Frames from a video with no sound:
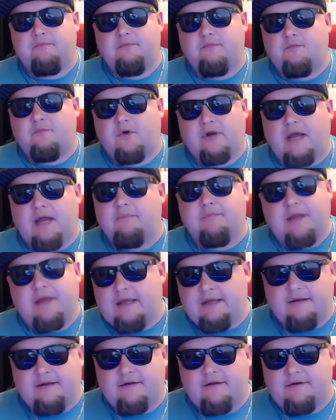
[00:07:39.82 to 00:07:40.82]
what I'm
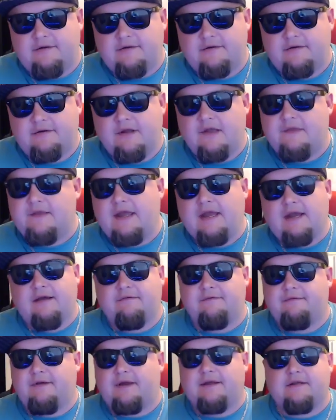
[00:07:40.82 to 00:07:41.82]
paying, and they
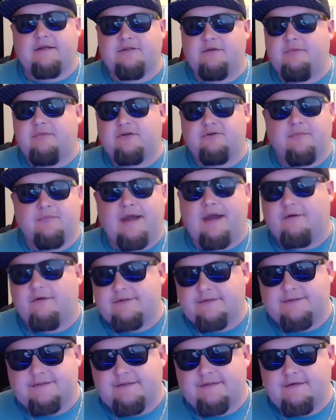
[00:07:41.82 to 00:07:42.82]
have like a two bedroom
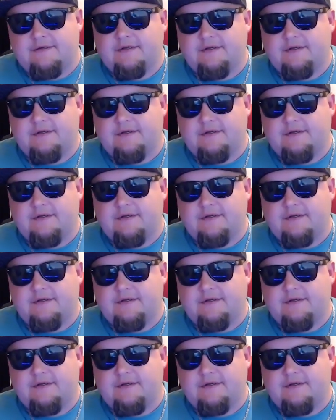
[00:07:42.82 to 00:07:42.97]
house.